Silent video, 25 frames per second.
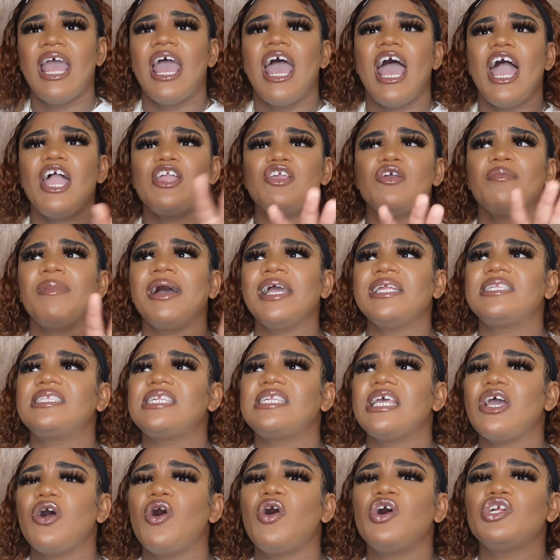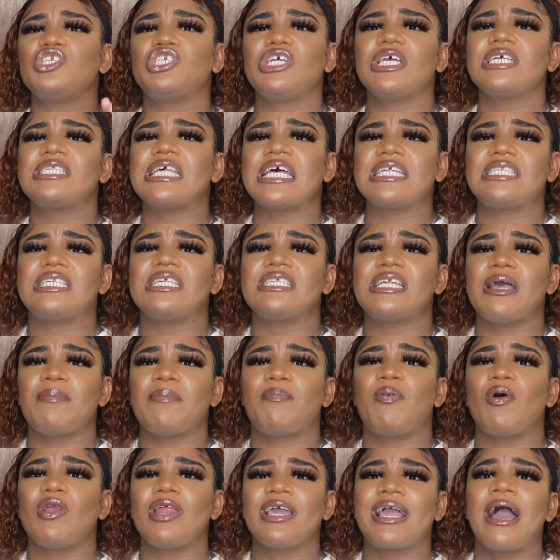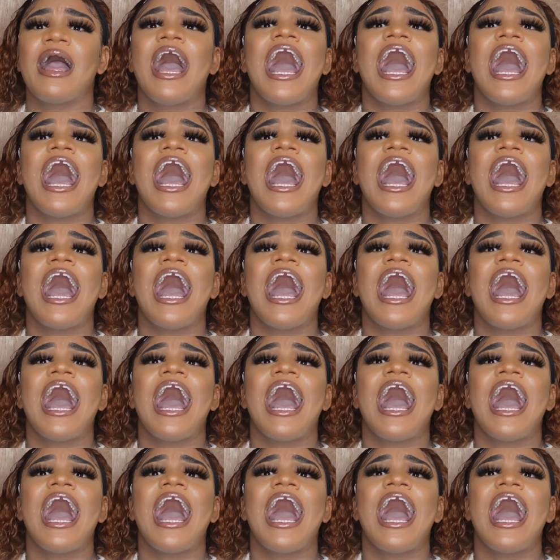And you might say, oh, Jesus is a polygam.